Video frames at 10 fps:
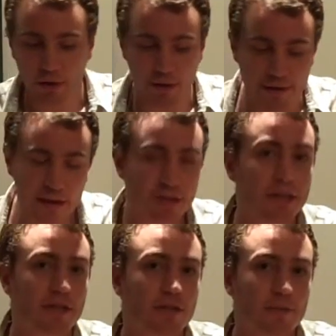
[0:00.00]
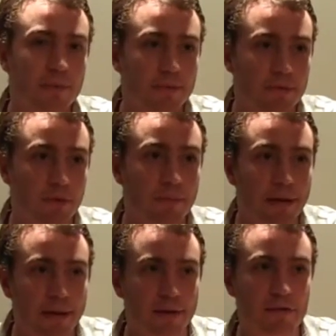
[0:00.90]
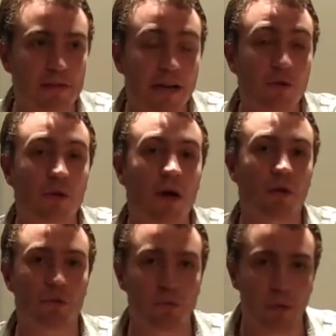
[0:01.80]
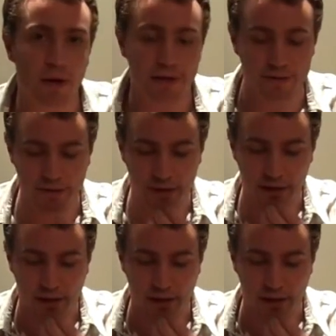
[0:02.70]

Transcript: Grenache tends to make lighter colored wines,